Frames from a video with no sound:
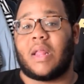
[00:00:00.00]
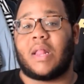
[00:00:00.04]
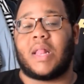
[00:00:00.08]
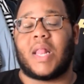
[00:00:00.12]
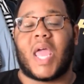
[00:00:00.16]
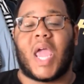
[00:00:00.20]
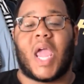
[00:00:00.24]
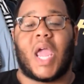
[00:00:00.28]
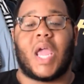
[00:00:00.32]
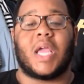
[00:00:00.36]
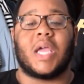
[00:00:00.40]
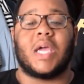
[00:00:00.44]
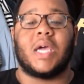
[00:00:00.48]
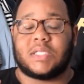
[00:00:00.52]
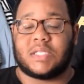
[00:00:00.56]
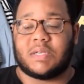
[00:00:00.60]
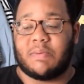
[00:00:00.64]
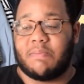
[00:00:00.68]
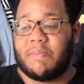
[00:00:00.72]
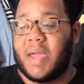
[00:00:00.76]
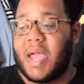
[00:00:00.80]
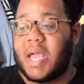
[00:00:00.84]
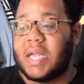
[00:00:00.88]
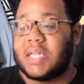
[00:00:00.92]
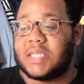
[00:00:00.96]
Like, to
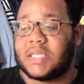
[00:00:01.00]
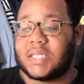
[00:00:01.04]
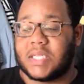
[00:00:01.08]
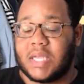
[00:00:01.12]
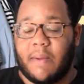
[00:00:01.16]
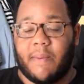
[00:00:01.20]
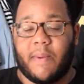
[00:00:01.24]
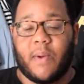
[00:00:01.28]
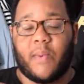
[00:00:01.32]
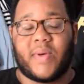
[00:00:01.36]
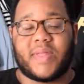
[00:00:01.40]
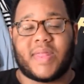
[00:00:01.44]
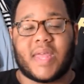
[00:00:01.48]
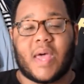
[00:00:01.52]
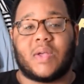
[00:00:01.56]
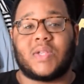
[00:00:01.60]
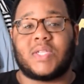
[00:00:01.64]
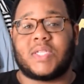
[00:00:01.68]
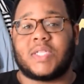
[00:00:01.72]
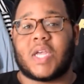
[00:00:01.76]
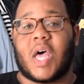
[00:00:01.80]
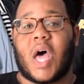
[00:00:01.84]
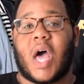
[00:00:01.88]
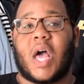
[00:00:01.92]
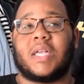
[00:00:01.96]
me, sleeping without
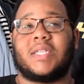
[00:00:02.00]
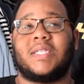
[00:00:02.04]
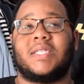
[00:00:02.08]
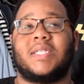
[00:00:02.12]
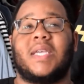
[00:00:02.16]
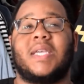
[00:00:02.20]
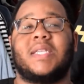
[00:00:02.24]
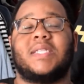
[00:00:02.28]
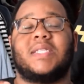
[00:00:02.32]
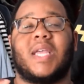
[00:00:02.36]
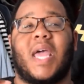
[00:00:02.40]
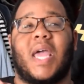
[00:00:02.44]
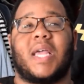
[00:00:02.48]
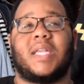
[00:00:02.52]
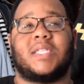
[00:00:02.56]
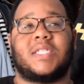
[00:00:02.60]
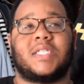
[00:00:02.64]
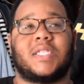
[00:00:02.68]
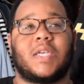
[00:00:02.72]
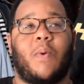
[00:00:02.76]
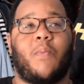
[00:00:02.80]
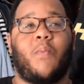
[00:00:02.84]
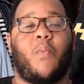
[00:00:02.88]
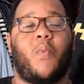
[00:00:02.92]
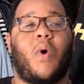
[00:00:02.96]
socks is like
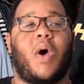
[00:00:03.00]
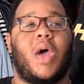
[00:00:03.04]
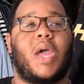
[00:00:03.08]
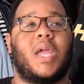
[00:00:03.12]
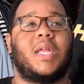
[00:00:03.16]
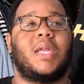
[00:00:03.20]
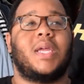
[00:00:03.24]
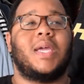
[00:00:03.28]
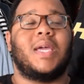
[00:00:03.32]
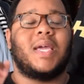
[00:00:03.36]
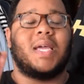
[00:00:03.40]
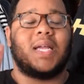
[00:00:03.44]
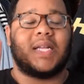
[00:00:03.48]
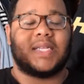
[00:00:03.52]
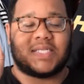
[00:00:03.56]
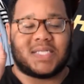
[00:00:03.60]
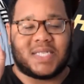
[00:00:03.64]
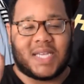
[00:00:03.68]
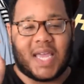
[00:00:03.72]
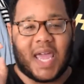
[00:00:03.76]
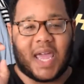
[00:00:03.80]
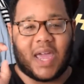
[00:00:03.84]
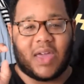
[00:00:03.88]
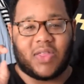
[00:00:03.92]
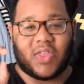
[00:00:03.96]
someone
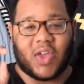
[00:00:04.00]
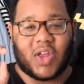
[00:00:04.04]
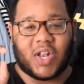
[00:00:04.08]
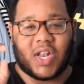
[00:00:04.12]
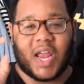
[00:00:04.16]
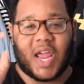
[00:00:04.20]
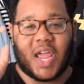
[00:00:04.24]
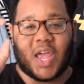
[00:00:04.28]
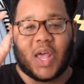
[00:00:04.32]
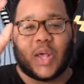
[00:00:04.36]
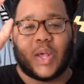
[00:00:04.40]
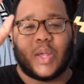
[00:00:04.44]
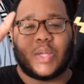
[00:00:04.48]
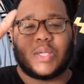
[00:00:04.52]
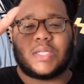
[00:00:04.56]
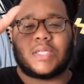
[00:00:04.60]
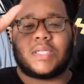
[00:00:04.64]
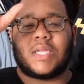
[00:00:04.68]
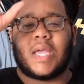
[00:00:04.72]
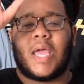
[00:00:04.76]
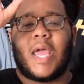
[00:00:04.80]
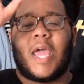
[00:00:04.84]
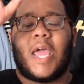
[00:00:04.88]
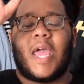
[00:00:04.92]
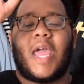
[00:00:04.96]
taking their nails
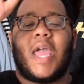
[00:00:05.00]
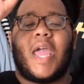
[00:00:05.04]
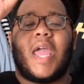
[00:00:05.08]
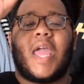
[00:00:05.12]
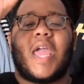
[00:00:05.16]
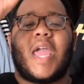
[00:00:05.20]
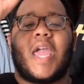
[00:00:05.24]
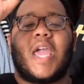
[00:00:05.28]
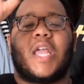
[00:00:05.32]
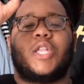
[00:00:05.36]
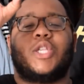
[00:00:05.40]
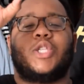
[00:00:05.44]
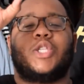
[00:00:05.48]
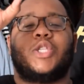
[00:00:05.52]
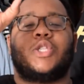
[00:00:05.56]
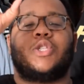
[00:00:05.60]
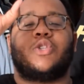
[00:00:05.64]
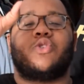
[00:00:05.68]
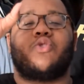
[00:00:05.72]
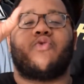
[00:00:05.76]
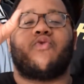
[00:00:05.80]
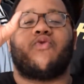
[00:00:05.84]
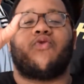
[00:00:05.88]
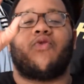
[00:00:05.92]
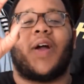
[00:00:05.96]
and
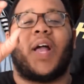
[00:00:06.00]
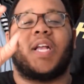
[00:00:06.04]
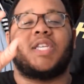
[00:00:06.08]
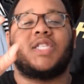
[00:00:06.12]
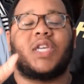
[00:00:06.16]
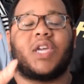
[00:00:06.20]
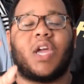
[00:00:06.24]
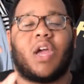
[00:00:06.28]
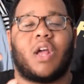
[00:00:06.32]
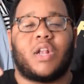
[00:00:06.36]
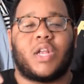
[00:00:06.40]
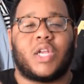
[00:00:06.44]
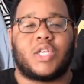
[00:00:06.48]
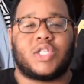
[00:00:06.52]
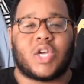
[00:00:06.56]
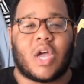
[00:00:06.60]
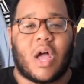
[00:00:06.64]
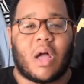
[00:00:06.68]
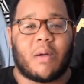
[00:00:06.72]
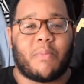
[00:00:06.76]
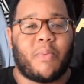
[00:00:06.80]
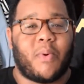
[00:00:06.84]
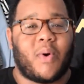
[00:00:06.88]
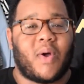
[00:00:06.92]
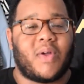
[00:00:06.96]
scratching it on a
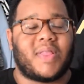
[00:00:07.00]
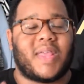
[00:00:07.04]
chalkboard.